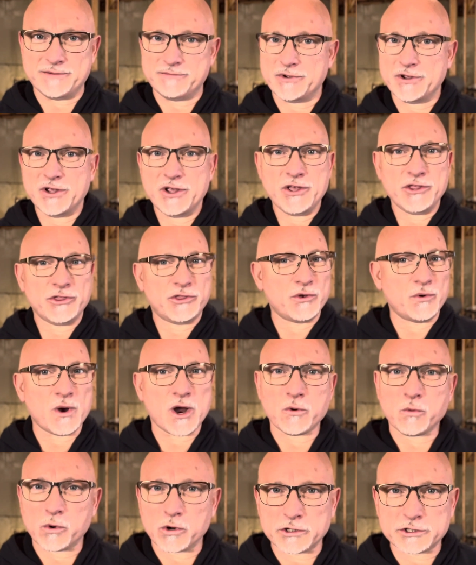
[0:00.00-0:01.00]
through
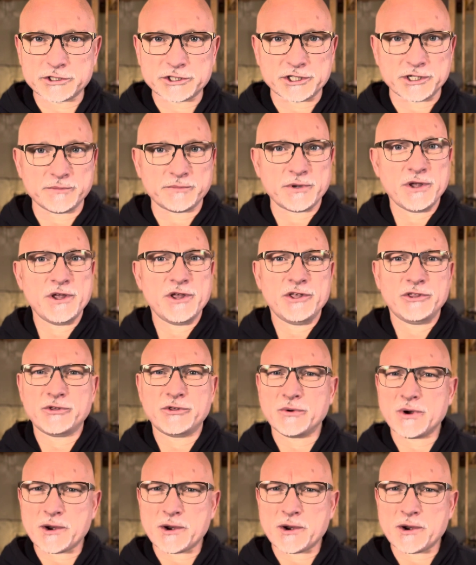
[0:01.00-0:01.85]
our worship, through